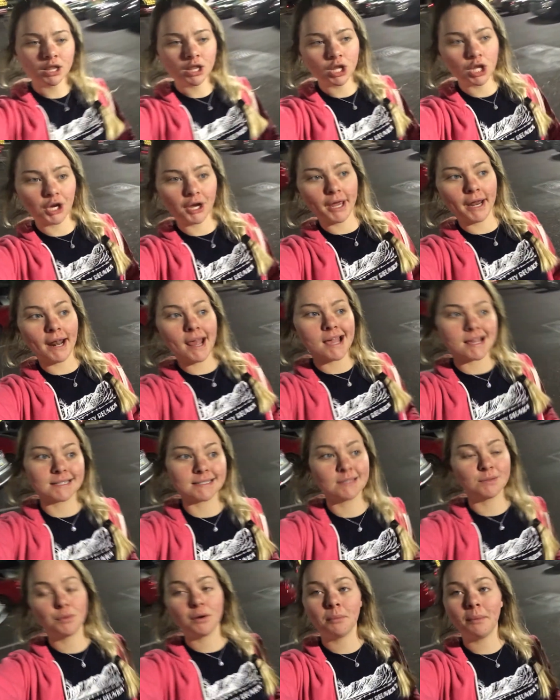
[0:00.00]
look at
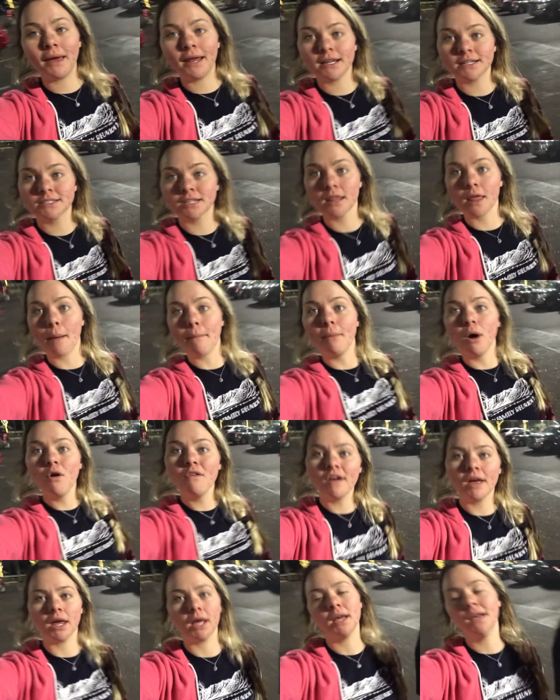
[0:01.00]
us. We made it to the
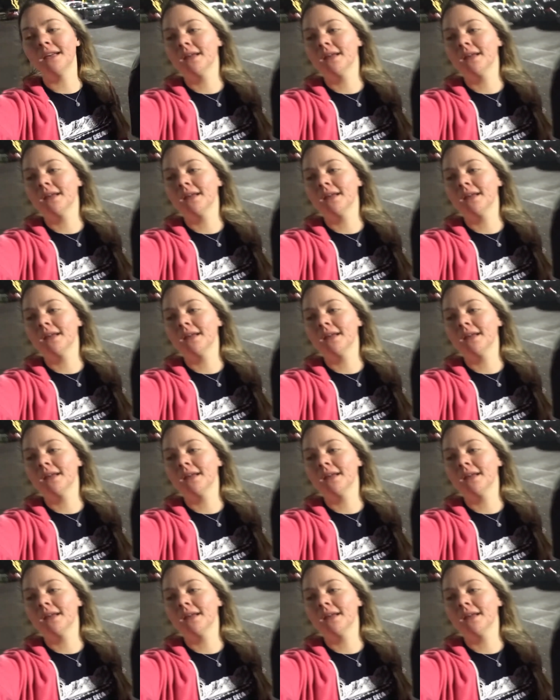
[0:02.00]
movie.